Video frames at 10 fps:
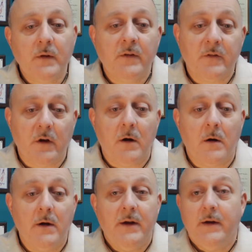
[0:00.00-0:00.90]

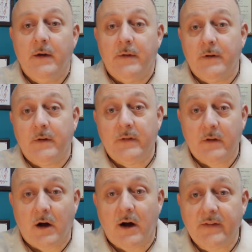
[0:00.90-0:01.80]
So there's a
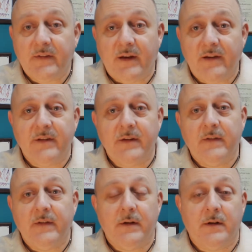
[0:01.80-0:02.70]
cost
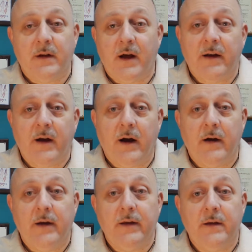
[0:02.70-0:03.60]
savings in not
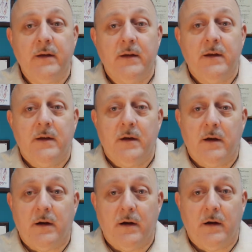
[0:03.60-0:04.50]
hiring
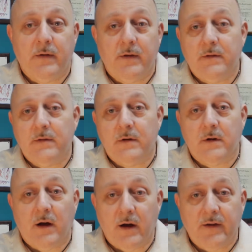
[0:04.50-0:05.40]

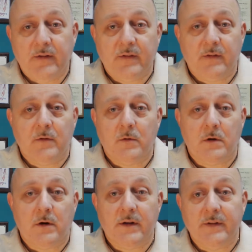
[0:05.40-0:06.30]
either us
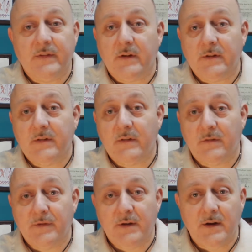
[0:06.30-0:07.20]
or consultants
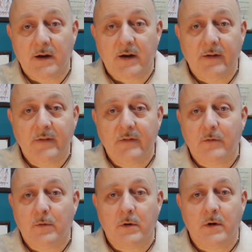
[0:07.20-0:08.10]
via us
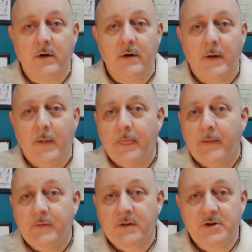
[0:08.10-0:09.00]
or
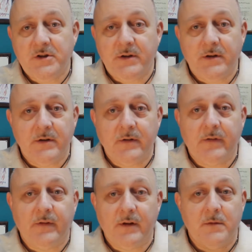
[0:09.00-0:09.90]

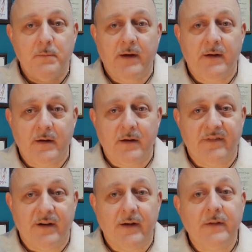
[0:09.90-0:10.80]
engineers independent of
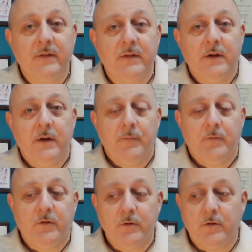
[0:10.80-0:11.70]
us
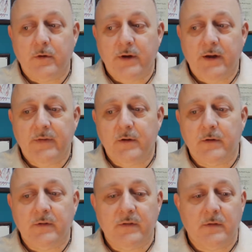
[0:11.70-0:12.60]
to create
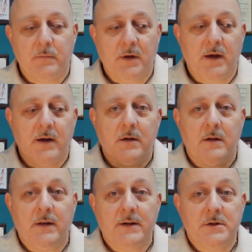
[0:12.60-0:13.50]
those mechanical,
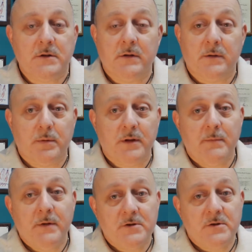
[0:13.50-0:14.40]
electrical, and
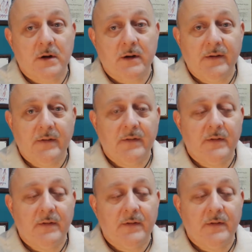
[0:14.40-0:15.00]
plumbing drawings,